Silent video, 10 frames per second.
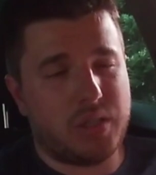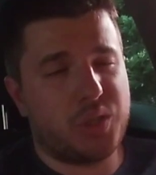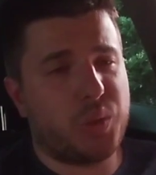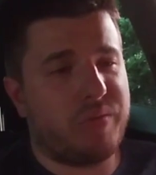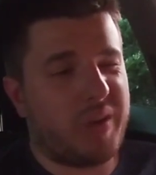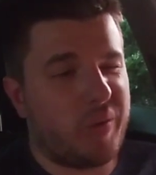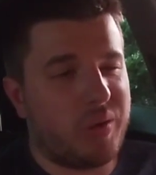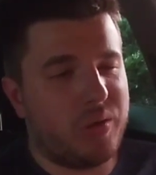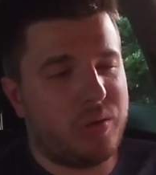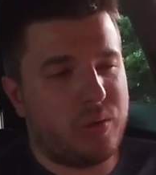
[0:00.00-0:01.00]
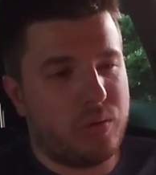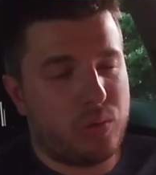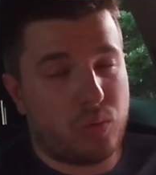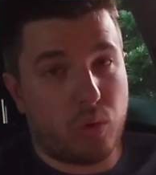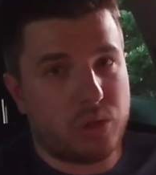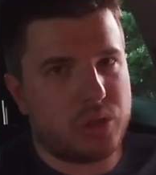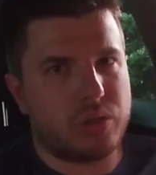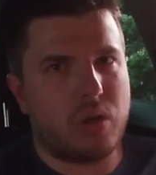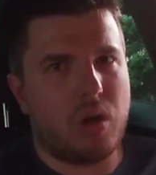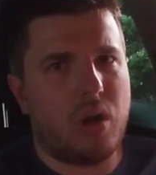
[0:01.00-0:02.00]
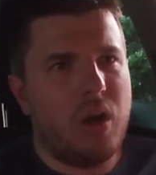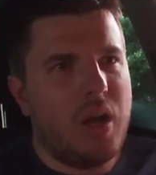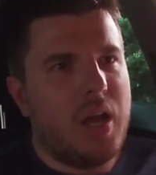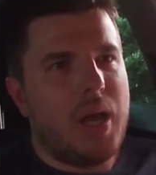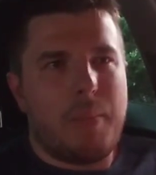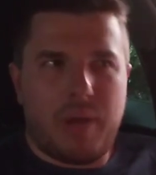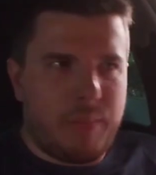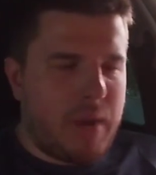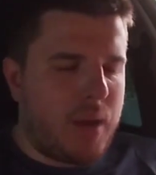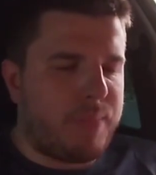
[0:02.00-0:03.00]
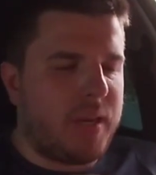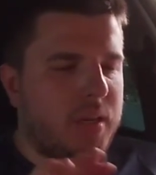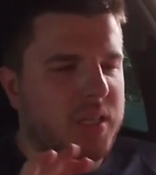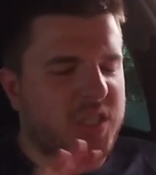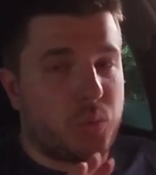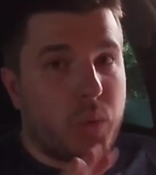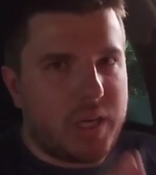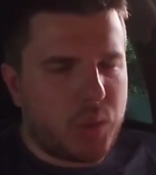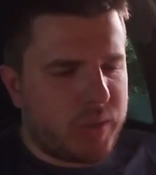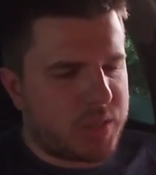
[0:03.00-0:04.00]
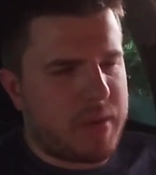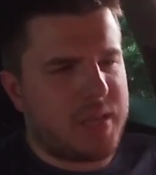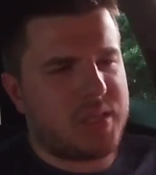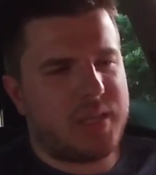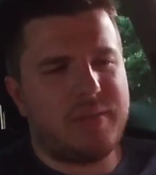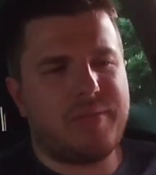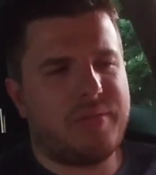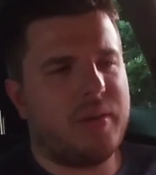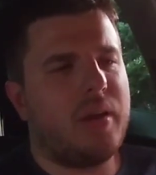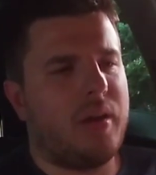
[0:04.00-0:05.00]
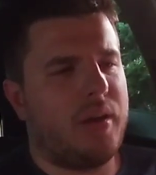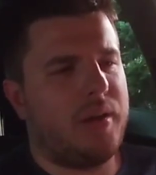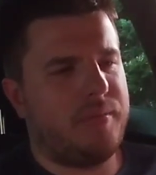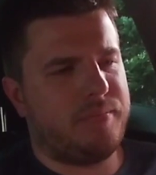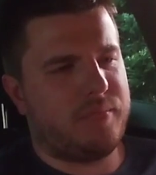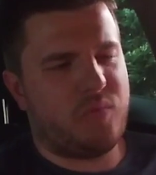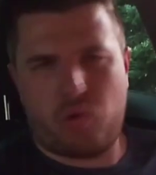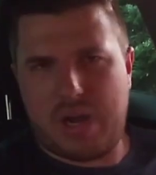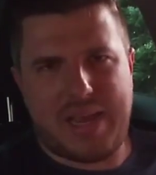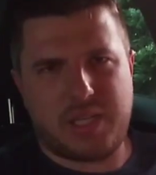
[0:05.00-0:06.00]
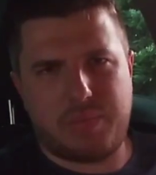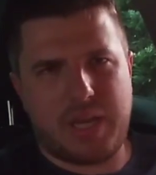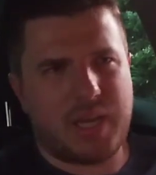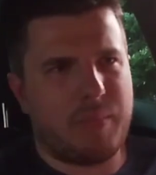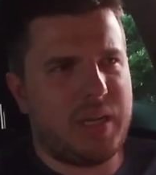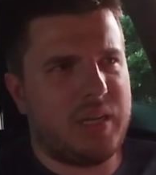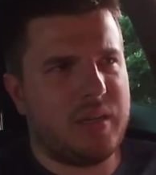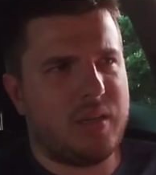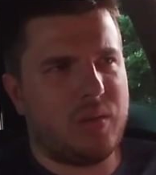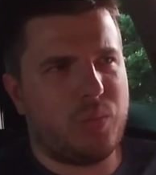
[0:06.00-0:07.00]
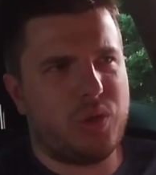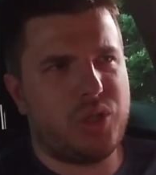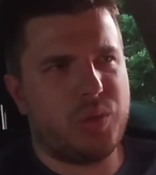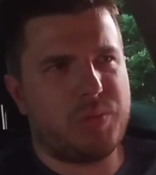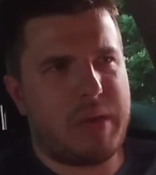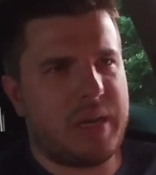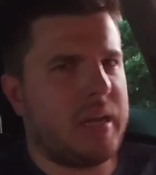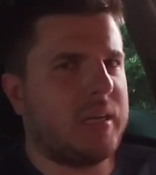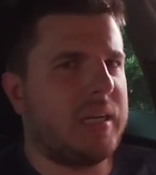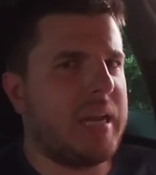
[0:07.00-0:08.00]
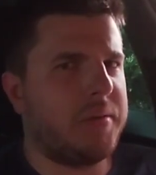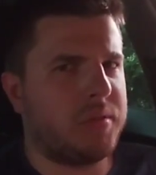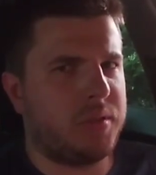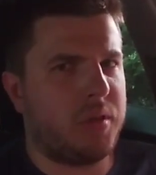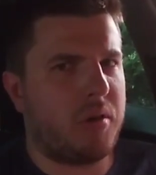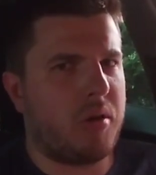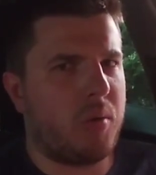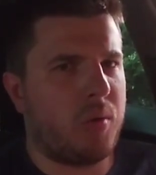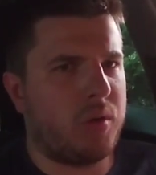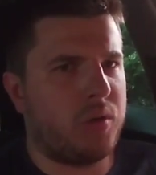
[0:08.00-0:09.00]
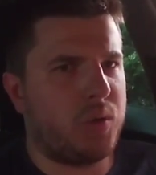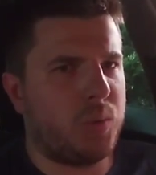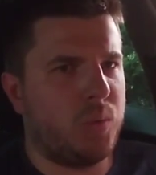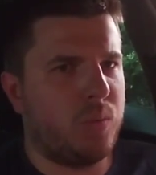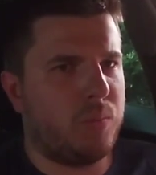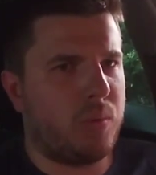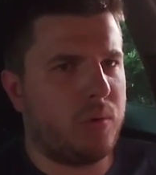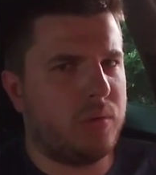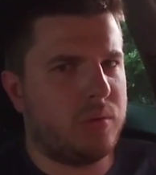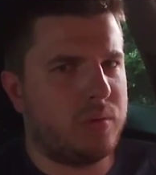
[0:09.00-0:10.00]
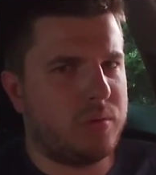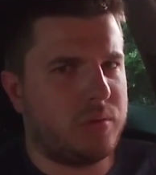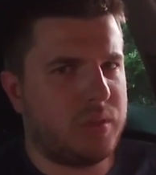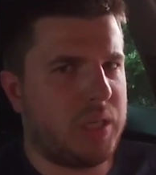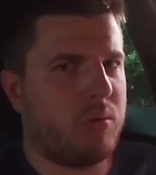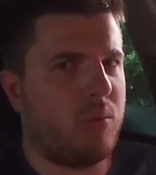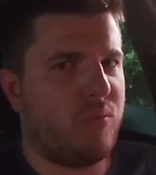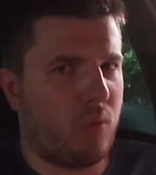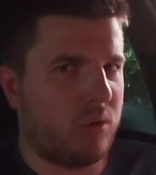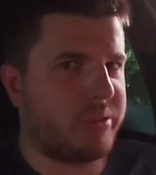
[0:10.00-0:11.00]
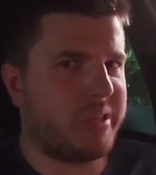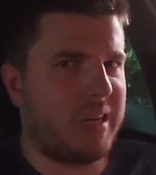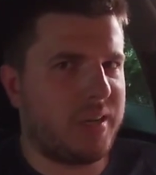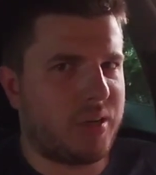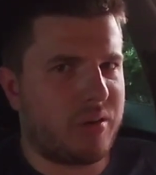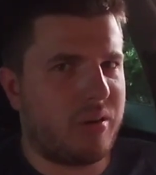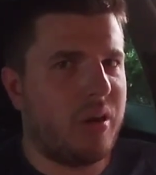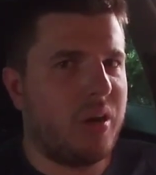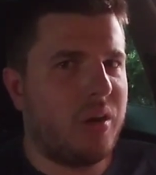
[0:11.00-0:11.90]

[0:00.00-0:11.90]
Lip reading: also a very gorgeous car. But in my opinion, it's way too expensive for a hatchback. I mean, would you spend 90,000 euro on 2.04 cylinder